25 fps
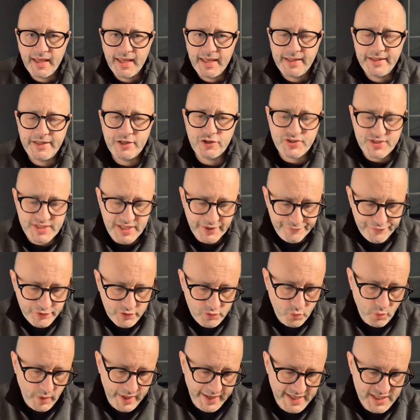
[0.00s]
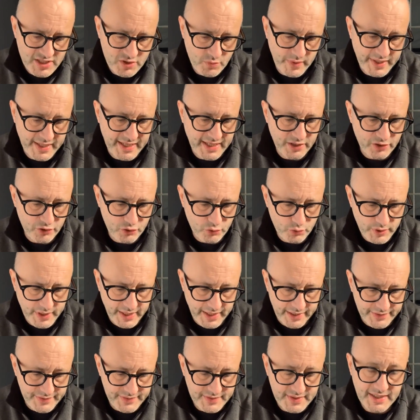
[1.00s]
there's different ways we can do
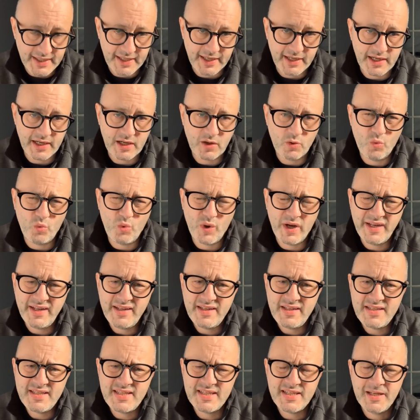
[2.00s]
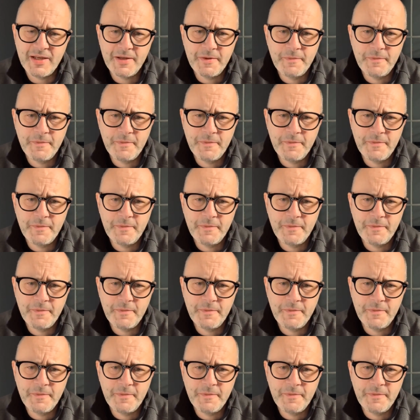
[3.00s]
that. One is,